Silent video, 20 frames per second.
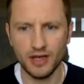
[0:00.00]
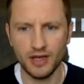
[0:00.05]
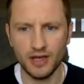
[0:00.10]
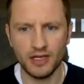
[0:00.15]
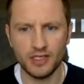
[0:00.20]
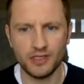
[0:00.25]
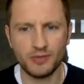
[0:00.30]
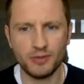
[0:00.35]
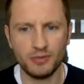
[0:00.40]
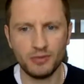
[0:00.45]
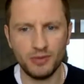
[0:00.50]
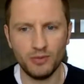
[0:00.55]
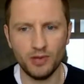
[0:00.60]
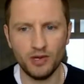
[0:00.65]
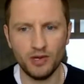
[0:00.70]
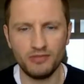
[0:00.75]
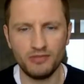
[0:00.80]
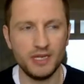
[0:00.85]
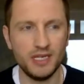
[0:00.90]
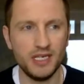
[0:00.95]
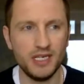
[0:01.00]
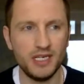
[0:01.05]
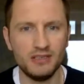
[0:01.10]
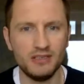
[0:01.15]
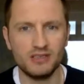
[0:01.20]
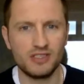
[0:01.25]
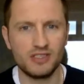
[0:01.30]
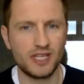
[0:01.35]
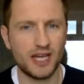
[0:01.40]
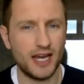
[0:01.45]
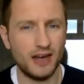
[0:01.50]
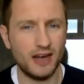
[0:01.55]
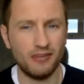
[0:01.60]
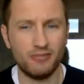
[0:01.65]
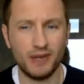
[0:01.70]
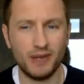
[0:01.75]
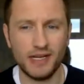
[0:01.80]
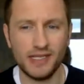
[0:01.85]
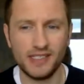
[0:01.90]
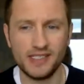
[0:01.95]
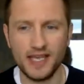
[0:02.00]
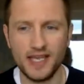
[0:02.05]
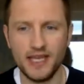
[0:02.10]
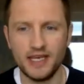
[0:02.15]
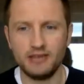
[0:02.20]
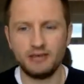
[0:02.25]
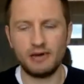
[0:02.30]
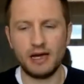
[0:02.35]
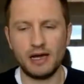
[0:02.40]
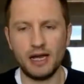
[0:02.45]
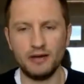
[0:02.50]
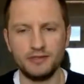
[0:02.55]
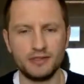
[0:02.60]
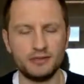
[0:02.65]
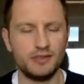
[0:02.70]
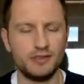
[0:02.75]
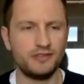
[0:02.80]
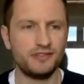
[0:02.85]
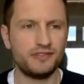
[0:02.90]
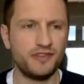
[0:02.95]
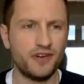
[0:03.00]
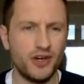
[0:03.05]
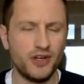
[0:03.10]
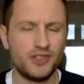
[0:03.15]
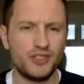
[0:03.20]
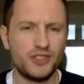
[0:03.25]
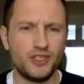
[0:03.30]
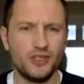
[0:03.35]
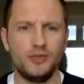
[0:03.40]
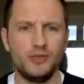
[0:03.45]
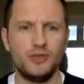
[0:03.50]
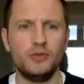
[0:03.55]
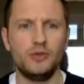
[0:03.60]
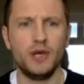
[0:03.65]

it's probably worth me starting off by saying, and I often refer to